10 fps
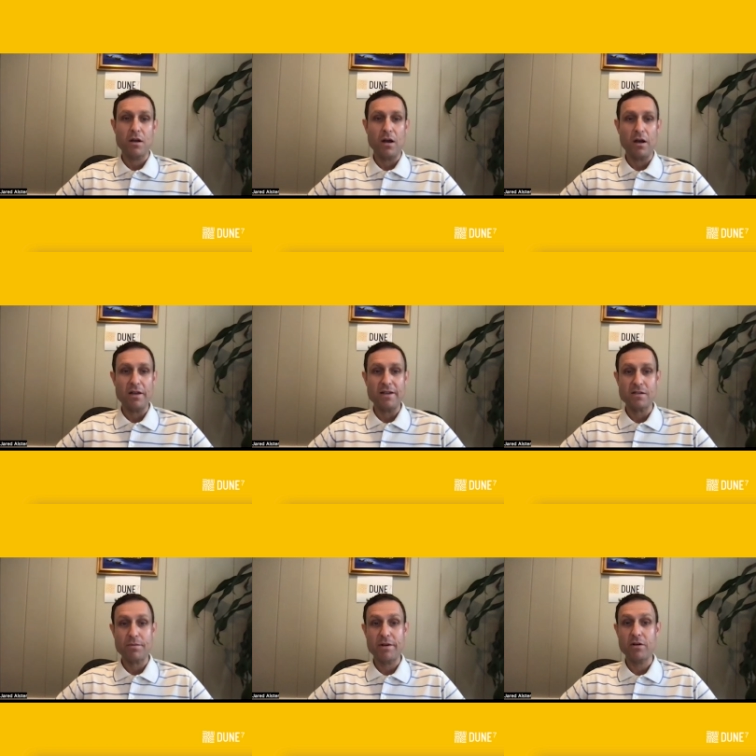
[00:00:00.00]
He has
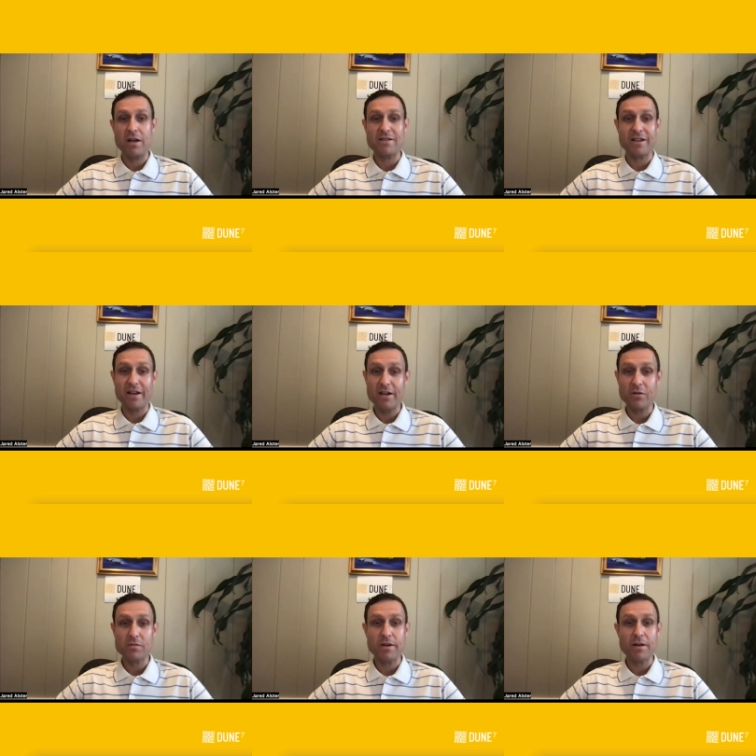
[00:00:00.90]
appeared as a
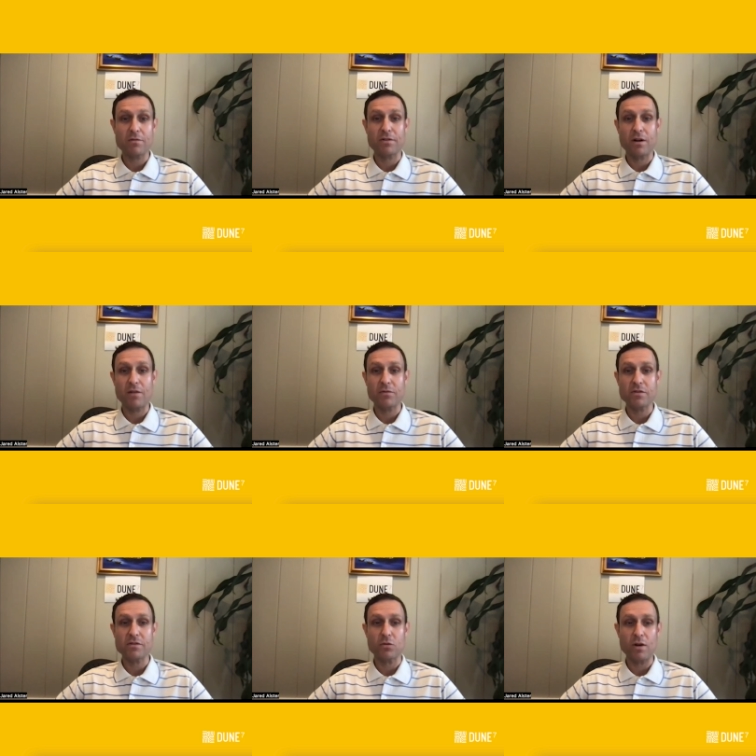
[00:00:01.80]
keynote speaker for
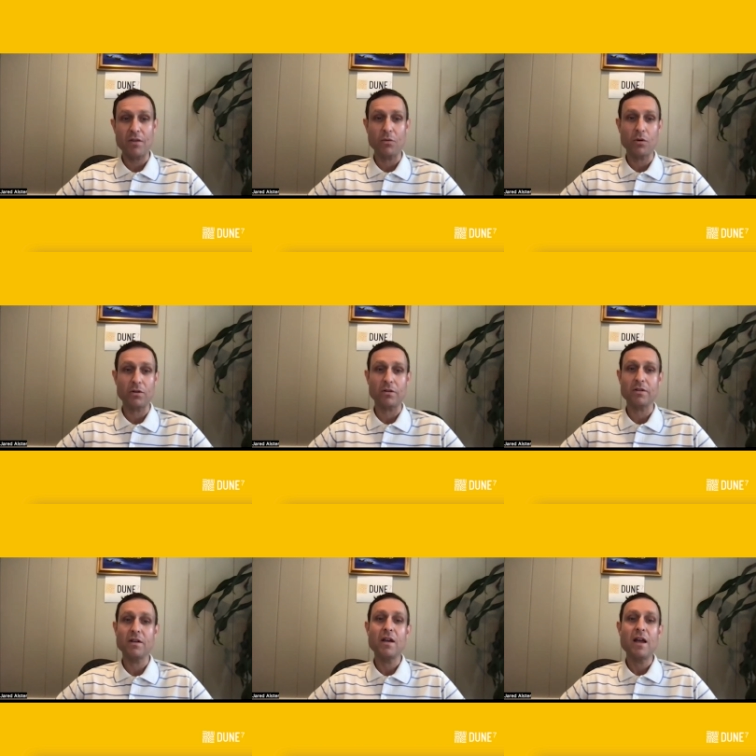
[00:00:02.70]
conferences around the
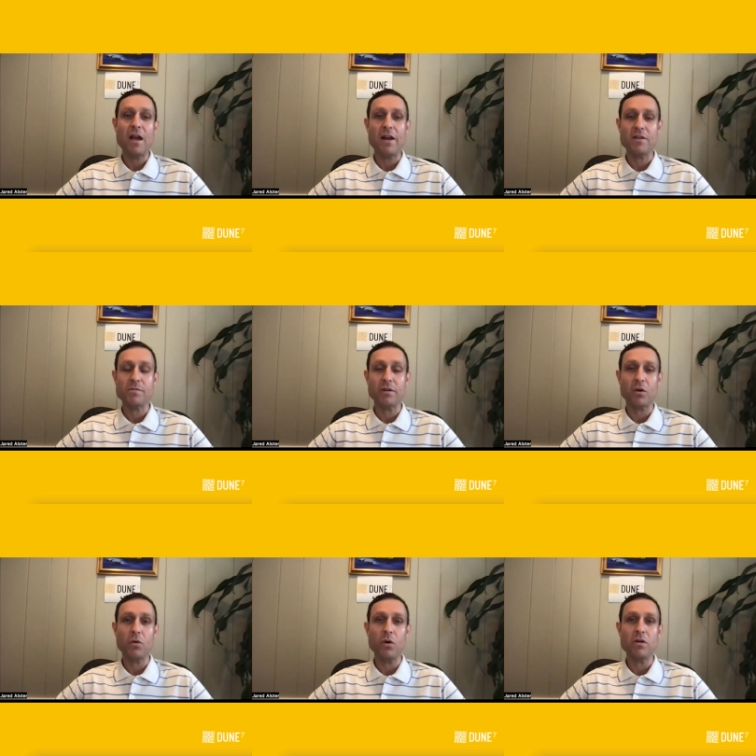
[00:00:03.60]
world and has been
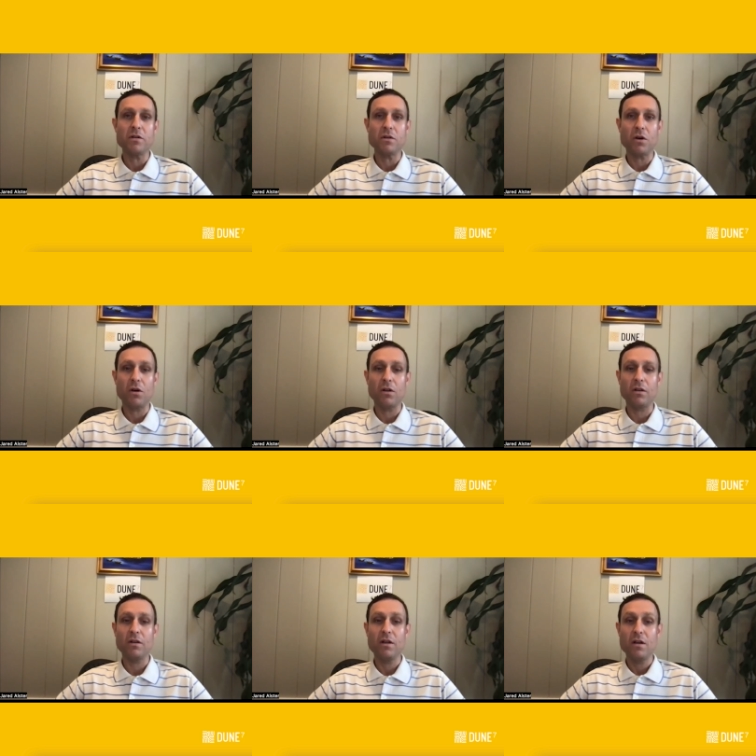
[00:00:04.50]
quoted in
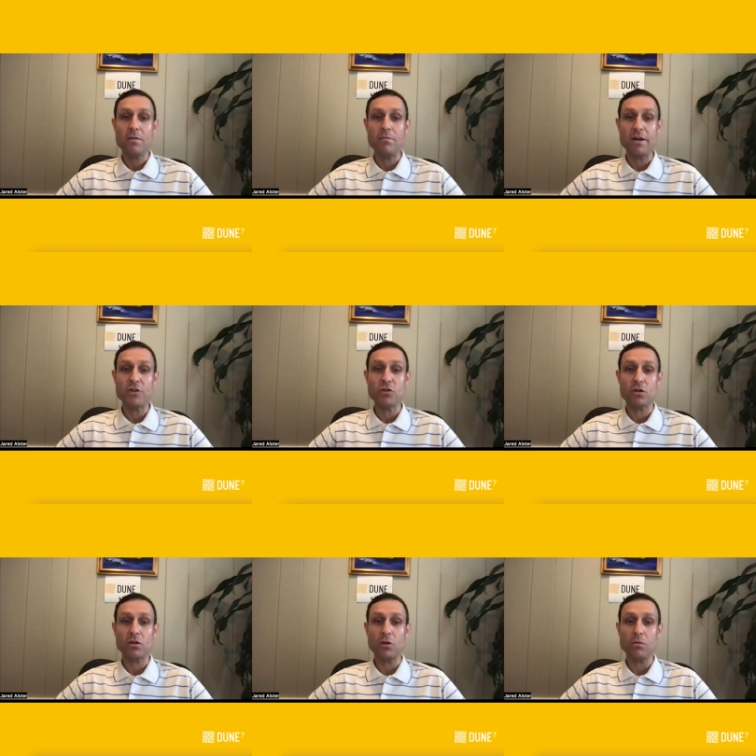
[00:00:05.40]
all major
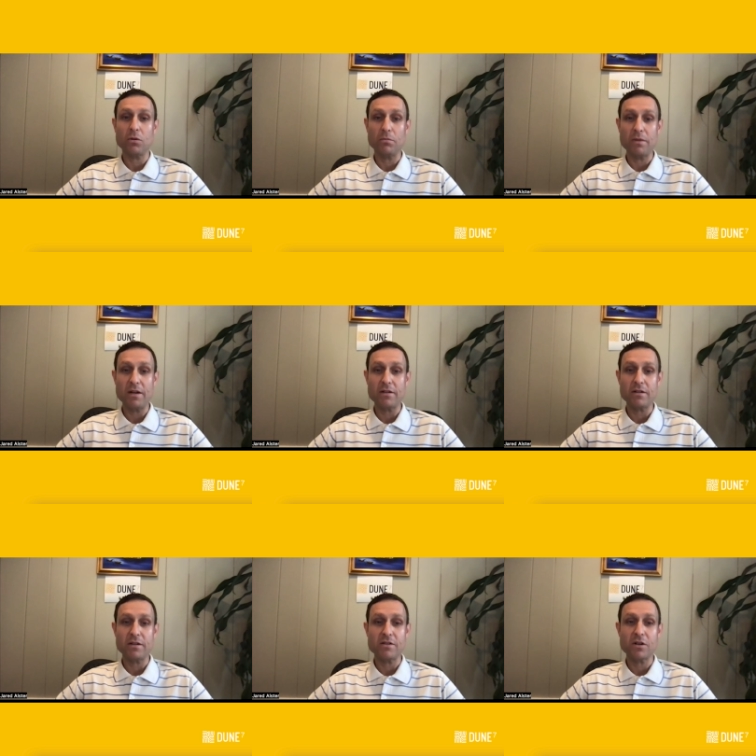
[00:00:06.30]
global media.
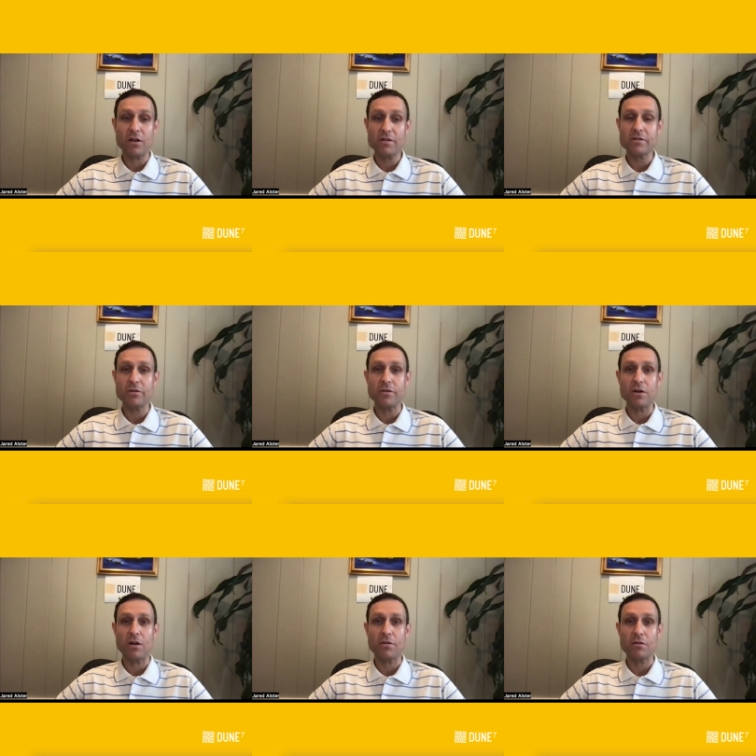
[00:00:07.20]
He is also the
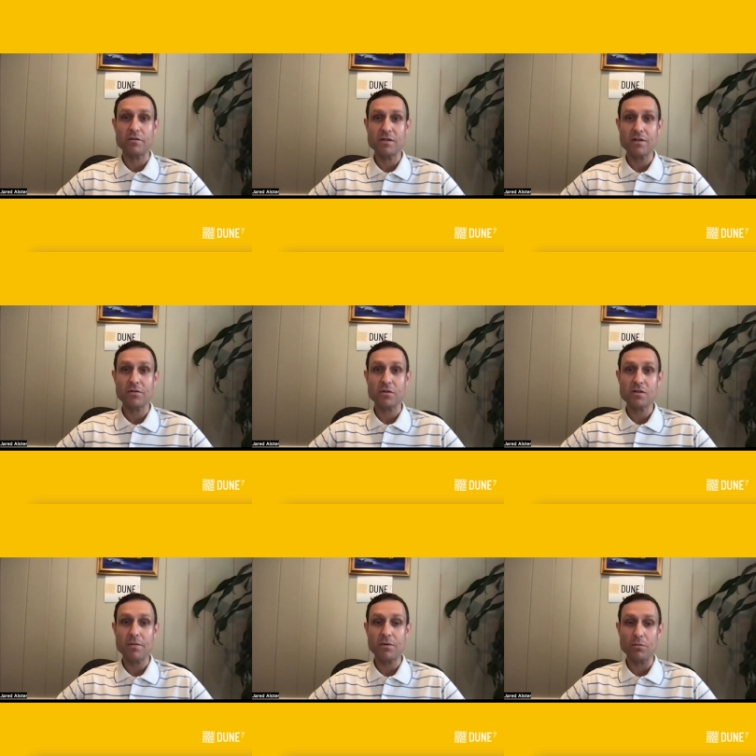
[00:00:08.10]
author of several
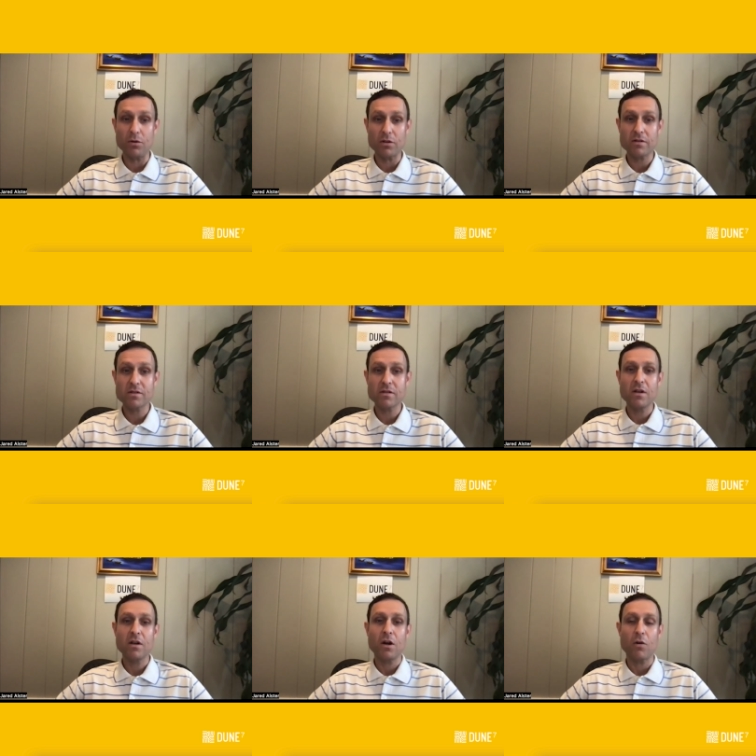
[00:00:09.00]
seminal books
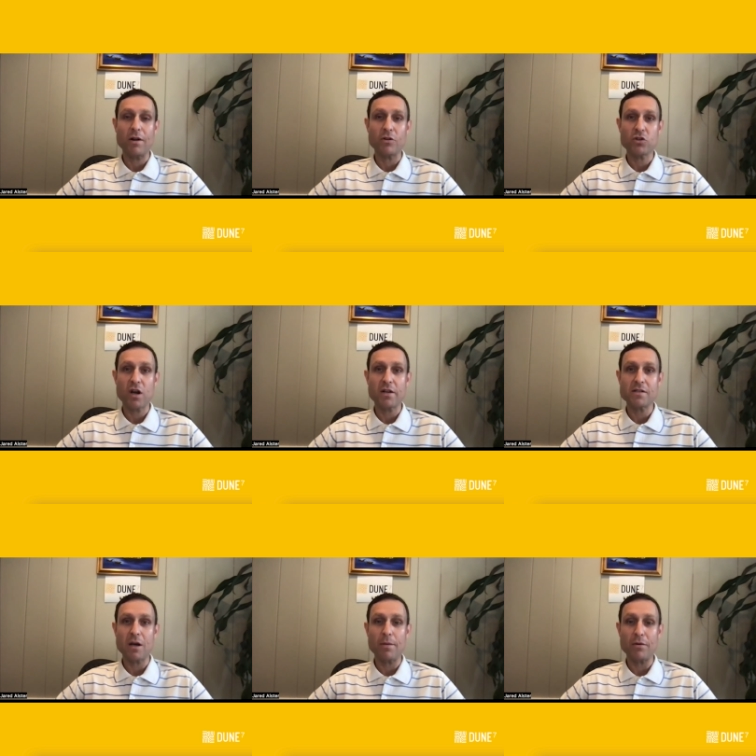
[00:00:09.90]
around
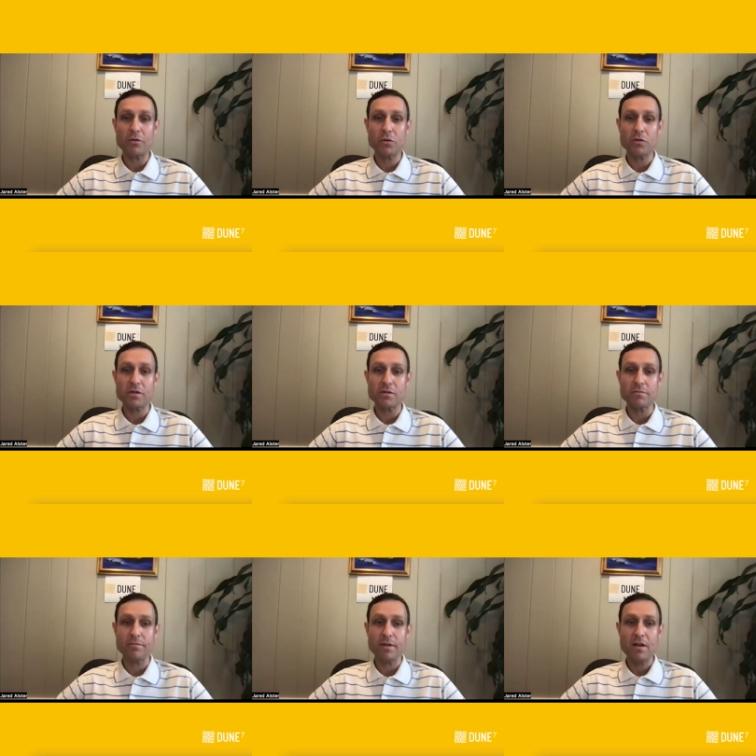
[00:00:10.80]
Chinese outbound
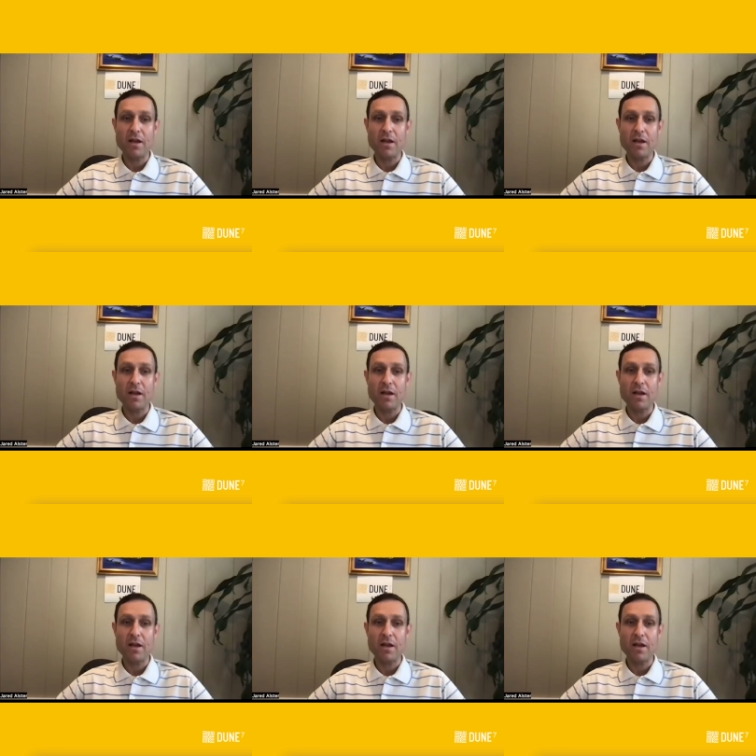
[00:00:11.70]
tourism,